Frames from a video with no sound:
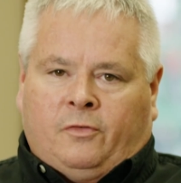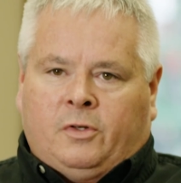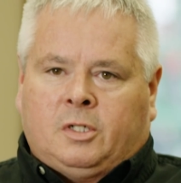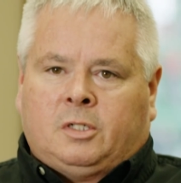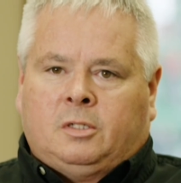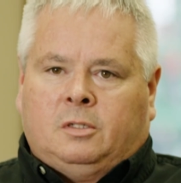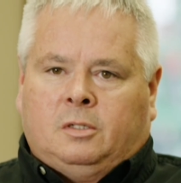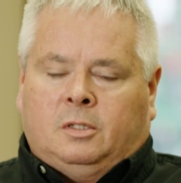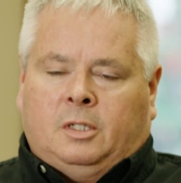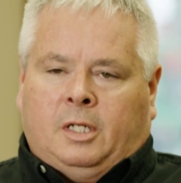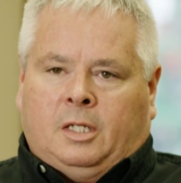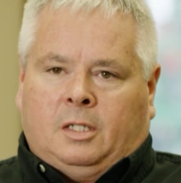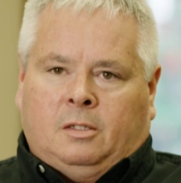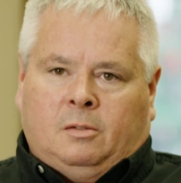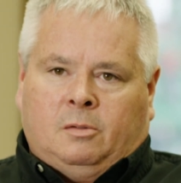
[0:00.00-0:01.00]
efficient,
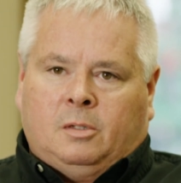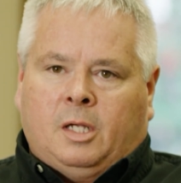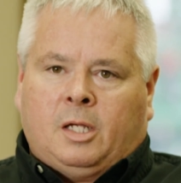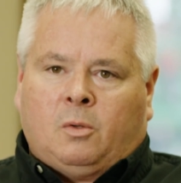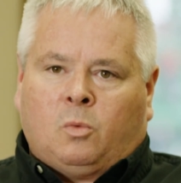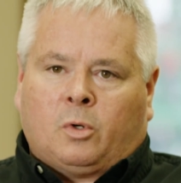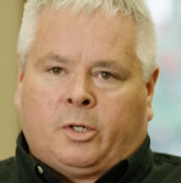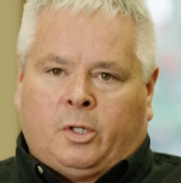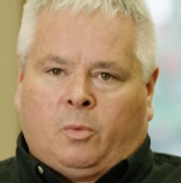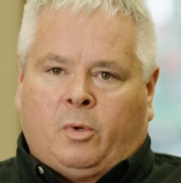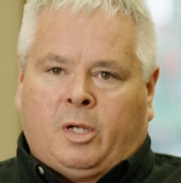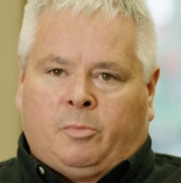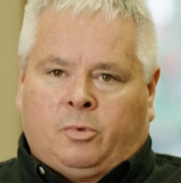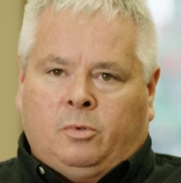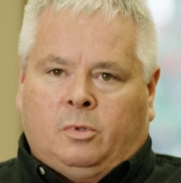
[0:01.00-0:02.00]
and, and work your
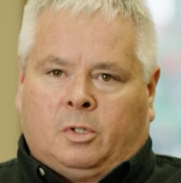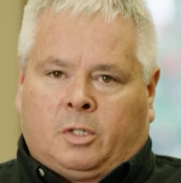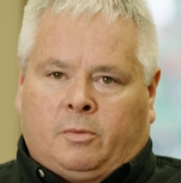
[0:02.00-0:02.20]
way up through the